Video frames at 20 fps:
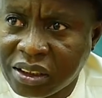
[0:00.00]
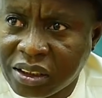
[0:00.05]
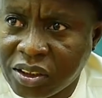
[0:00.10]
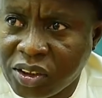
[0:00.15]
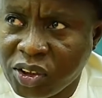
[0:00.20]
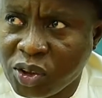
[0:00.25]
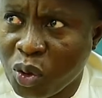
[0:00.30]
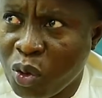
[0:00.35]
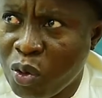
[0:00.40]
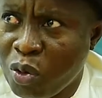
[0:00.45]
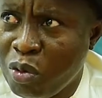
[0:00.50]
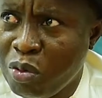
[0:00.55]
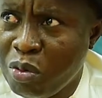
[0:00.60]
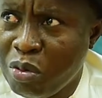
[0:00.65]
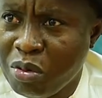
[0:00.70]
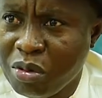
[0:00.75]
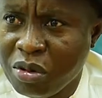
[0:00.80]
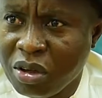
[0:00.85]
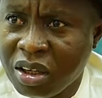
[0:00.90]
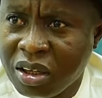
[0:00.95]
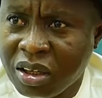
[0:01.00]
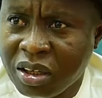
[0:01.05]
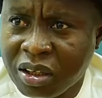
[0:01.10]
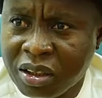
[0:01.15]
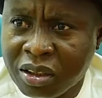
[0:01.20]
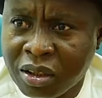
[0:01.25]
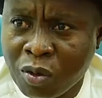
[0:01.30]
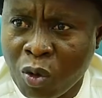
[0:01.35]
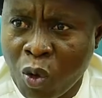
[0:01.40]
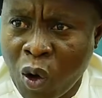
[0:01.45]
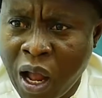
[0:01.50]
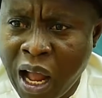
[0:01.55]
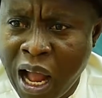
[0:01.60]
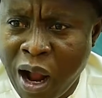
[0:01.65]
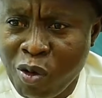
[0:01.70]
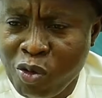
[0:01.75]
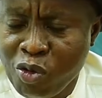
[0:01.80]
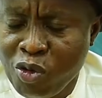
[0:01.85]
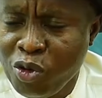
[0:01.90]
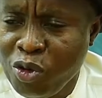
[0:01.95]
So
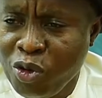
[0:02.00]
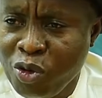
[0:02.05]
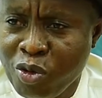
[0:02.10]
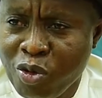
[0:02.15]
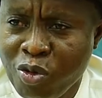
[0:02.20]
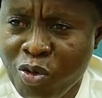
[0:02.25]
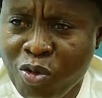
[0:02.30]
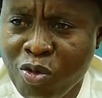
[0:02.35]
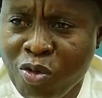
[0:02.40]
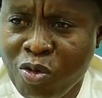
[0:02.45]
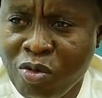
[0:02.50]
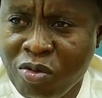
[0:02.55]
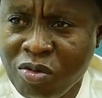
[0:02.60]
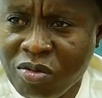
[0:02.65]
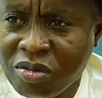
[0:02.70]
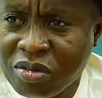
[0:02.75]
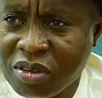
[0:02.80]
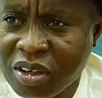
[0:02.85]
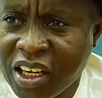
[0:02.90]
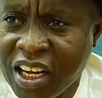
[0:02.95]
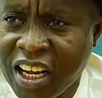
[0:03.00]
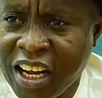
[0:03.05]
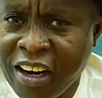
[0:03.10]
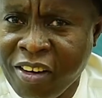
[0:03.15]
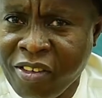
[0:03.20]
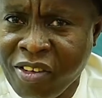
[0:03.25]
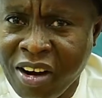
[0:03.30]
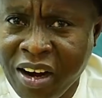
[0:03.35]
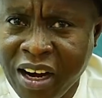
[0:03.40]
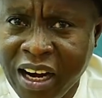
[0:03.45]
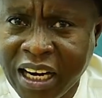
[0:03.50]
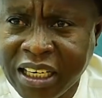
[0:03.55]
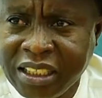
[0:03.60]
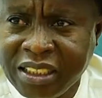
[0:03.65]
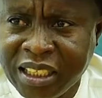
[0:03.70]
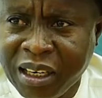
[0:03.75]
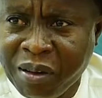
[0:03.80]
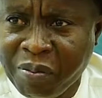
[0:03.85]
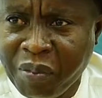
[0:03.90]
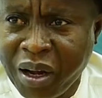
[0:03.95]
how do you
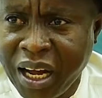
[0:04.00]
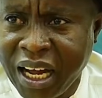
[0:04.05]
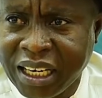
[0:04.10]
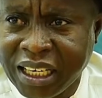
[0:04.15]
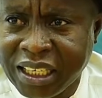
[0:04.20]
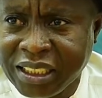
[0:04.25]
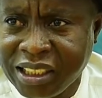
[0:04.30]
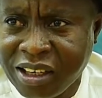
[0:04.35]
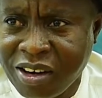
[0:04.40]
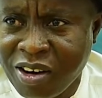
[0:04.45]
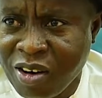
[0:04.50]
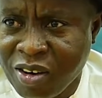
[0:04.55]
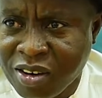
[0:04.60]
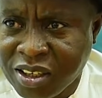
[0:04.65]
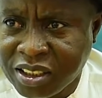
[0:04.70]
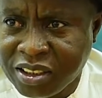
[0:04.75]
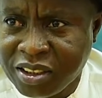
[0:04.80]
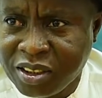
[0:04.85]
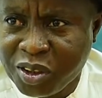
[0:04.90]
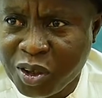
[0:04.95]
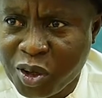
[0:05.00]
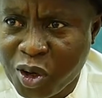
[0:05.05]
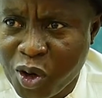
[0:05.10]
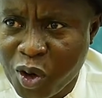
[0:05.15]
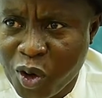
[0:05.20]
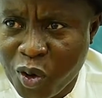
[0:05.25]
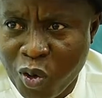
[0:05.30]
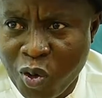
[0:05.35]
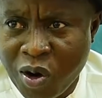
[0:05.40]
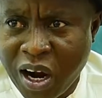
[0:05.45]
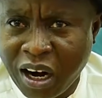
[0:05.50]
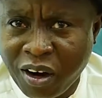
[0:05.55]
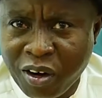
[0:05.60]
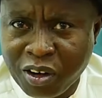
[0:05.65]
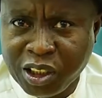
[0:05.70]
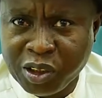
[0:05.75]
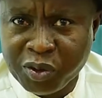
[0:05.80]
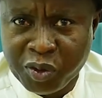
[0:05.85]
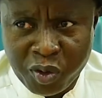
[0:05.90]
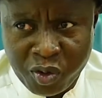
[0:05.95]
relate a man, a terrorist, who
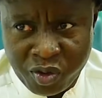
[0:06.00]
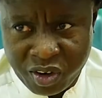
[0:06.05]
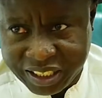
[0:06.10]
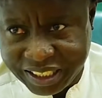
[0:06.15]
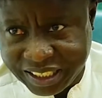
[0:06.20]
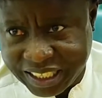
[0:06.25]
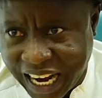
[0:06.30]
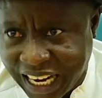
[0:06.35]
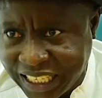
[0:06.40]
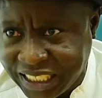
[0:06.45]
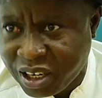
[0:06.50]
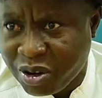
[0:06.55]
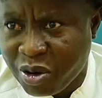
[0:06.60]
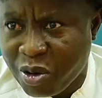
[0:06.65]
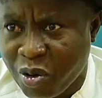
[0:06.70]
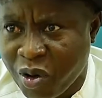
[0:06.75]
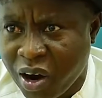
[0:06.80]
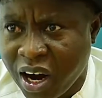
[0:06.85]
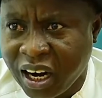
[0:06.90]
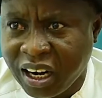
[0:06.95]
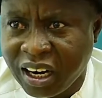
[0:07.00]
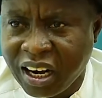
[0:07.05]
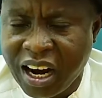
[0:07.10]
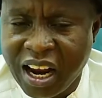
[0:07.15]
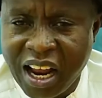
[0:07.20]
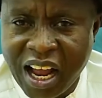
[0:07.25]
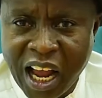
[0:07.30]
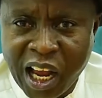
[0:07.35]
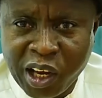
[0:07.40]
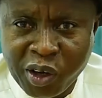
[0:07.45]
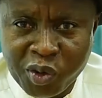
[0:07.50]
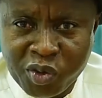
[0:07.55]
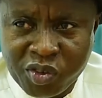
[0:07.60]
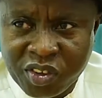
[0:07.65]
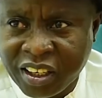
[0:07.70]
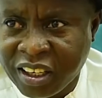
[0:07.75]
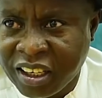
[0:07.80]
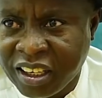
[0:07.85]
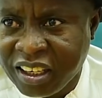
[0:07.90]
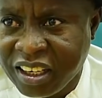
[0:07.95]
cannot even recite the Quran, and you
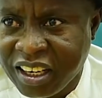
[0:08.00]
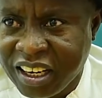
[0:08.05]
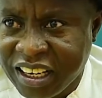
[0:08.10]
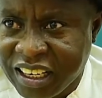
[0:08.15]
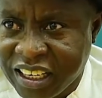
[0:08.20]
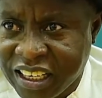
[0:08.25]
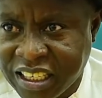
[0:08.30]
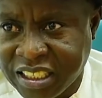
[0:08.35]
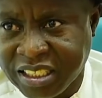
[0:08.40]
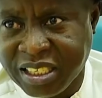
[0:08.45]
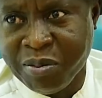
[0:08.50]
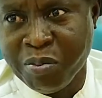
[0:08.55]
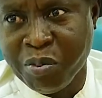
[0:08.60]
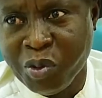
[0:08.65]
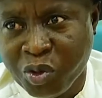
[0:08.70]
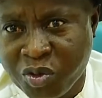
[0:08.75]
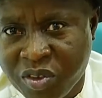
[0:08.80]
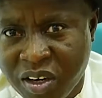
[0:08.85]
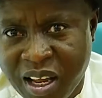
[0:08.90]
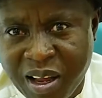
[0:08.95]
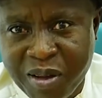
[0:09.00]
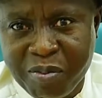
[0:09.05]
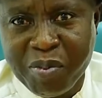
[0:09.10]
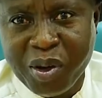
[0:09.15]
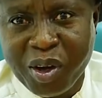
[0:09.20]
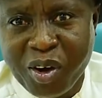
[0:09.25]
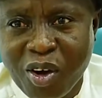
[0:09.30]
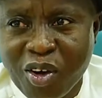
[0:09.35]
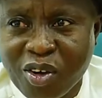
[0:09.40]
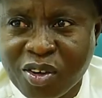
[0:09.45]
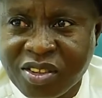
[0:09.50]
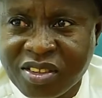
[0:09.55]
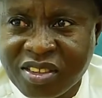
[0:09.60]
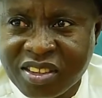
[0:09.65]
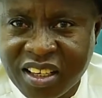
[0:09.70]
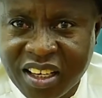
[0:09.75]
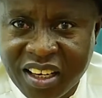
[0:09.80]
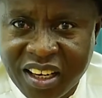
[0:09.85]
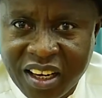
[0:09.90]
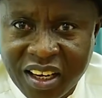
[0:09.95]
say he's a Muslim because
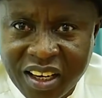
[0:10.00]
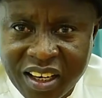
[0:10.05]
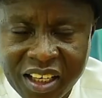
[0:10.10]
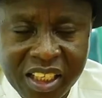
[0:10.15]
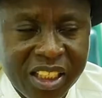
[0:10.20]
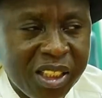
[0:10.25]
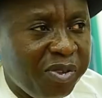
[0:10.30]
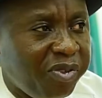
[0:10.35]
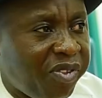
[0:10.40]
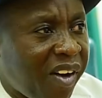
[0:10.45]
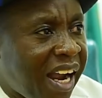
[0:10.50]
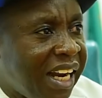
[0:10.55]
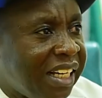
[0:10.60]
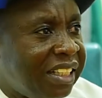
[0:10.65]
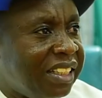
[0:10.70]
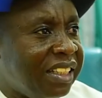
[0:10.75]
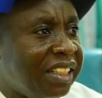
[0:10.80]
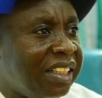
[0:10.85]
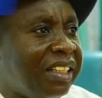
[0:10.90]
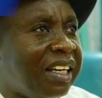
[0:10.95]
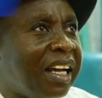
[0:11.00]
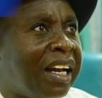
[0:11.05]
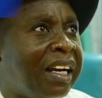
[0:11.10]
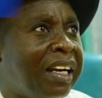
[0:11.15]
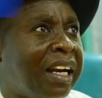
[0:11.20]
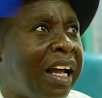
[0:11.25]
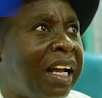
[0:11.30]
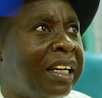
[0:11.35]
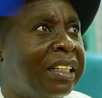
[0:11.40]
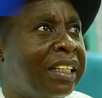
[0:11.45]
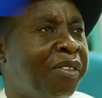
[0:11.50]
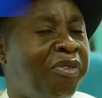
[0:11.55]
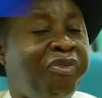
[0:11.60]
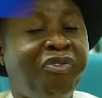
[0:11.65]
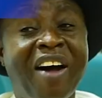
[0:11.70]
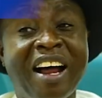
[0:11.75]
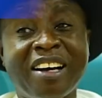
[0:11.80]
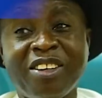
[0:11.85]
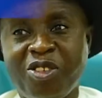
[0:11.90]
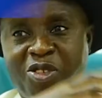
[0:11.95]
he's fighting a
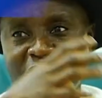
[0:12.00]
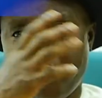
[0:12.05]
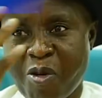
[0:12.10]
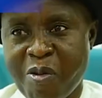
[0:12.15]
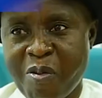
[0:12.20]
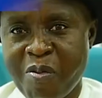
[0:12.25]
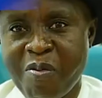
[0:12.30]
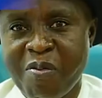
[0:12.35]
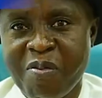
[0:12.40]
phantom